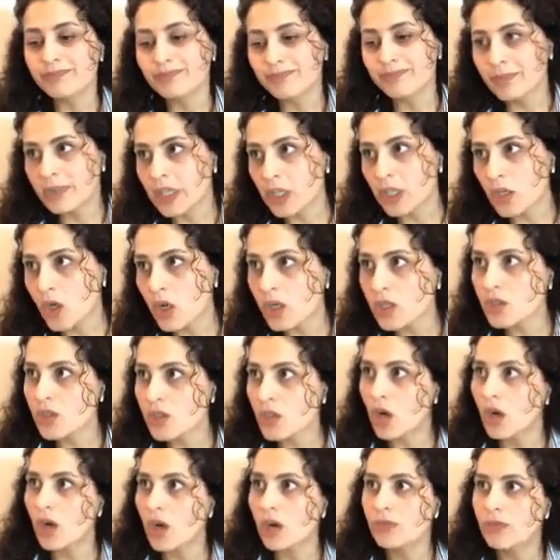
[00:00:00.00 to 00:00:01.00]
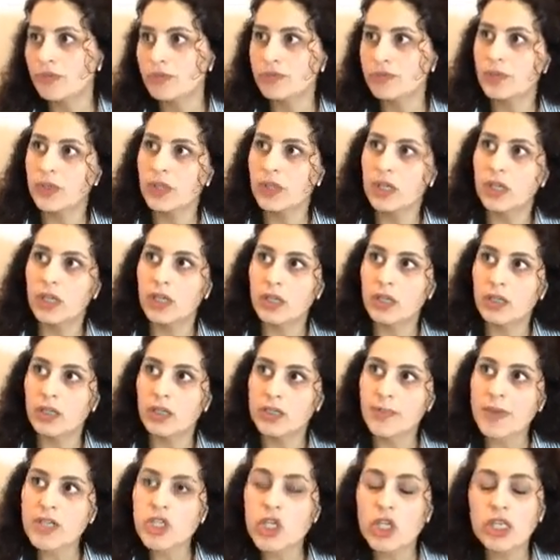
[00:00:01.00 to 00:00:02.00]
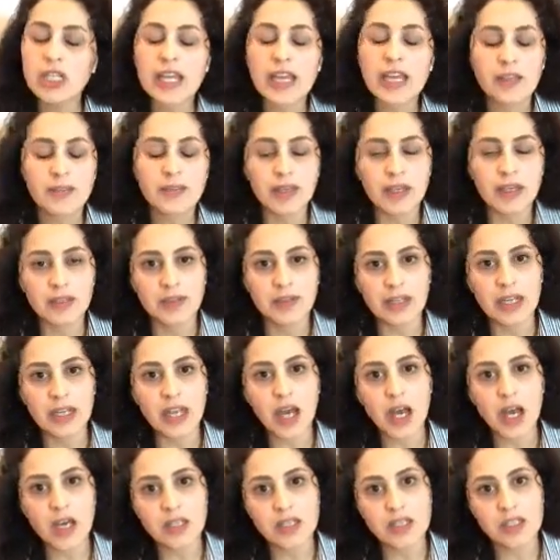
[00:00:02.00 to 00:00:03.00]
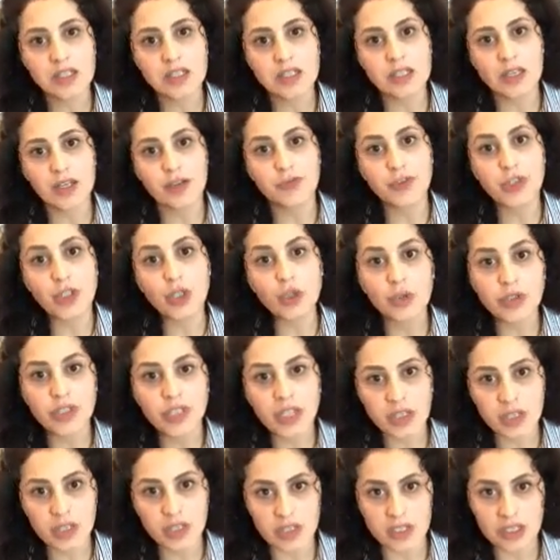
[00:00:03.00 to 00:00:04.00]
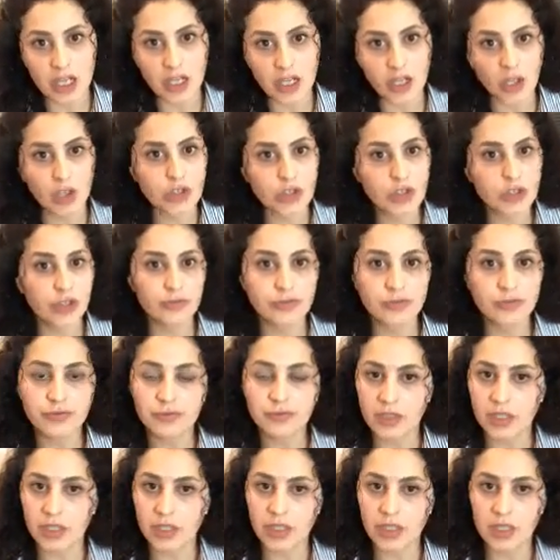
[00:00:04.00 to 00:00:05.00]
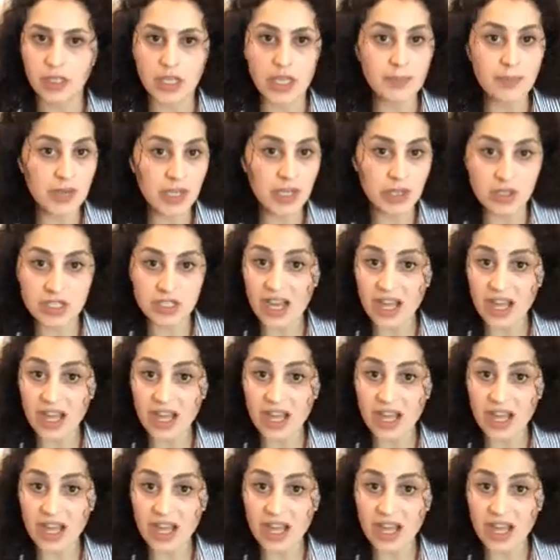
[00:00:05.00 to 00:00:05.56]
because of especially the last few years, a lot of immigrants.